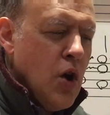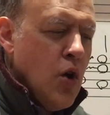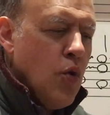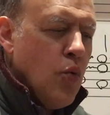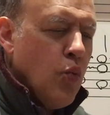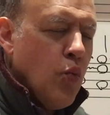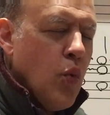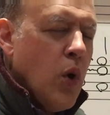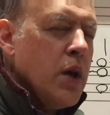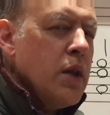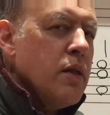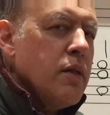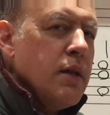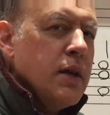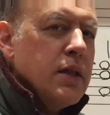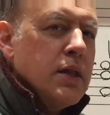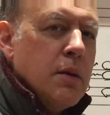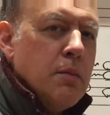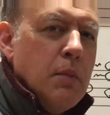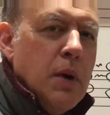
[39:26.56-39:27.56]
One
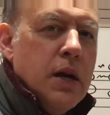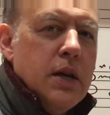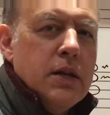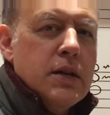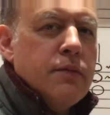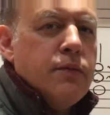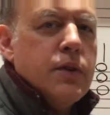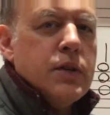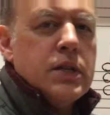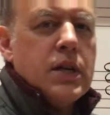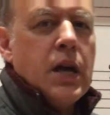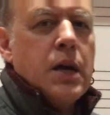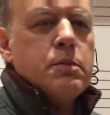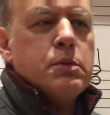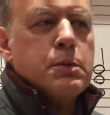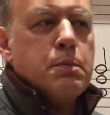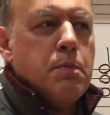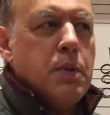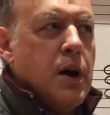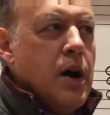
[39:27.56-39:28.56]
thing that made different types
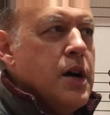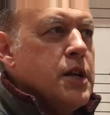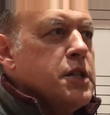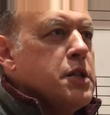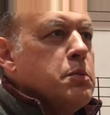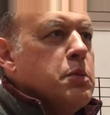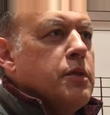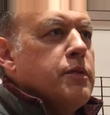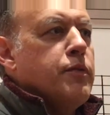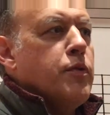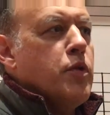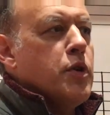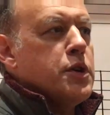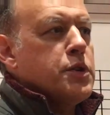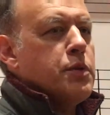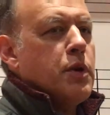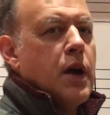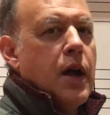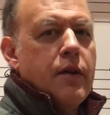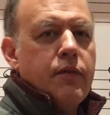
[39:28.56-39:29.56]
possible for us
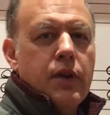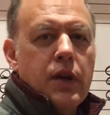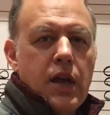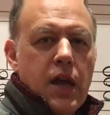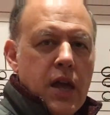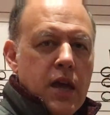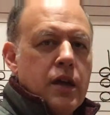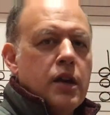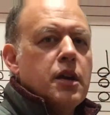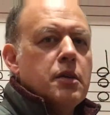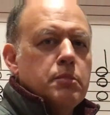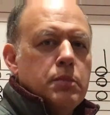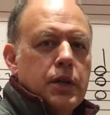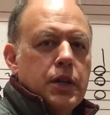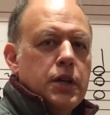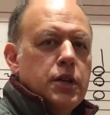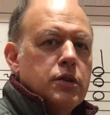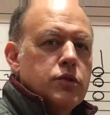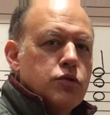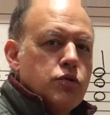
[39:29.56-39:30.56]
were having
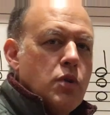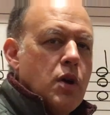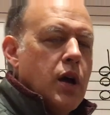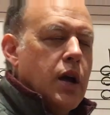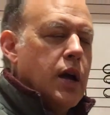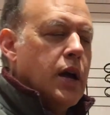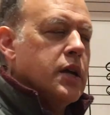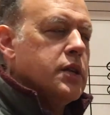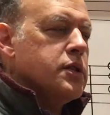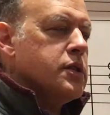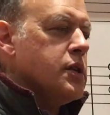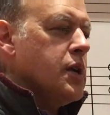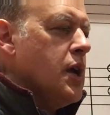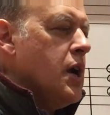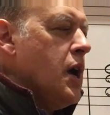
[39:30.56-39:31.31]
incomplete triads.